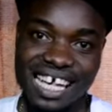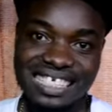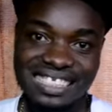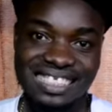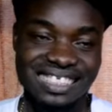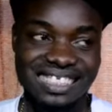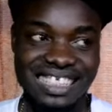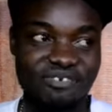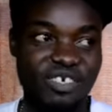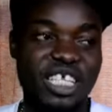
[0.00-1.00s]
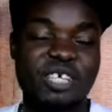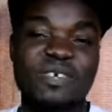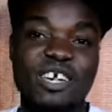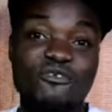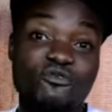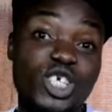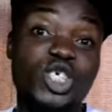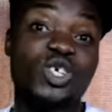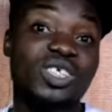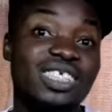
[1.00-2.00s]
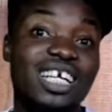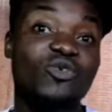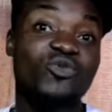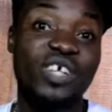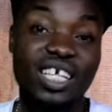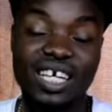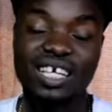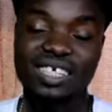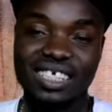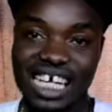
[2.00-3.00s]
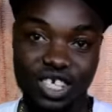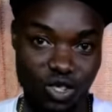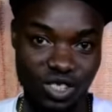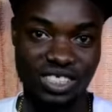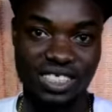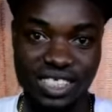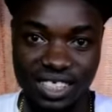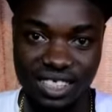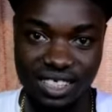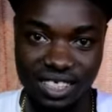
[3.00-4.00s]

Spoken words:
has given him a vision that we cannot see.